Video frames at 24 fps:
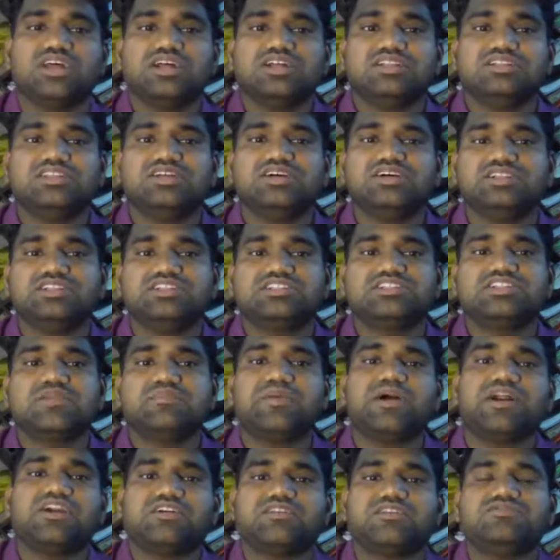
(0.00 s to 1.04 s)
the distal
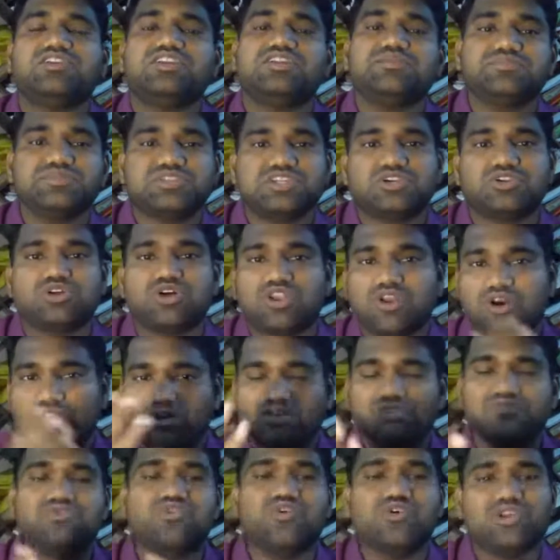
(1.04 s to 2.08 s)
part of the limbs at all
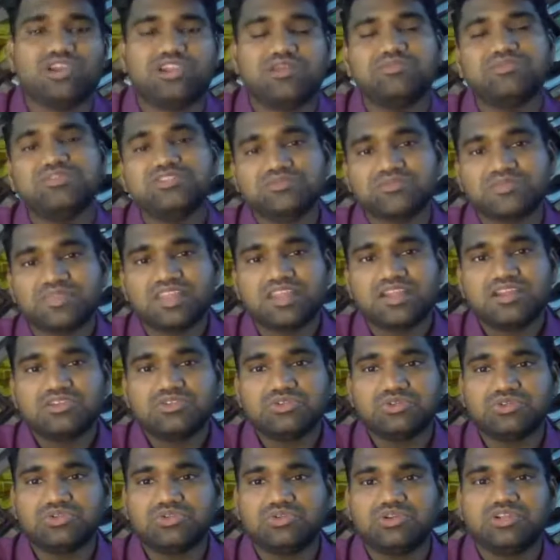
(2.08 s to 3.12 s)
four limbs.
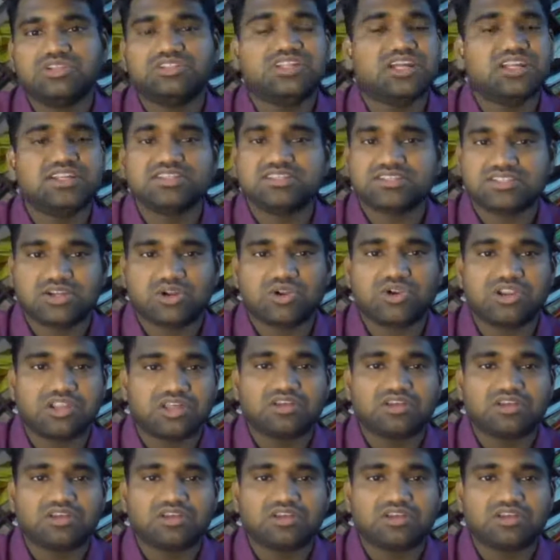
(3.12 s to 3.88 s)
So that is called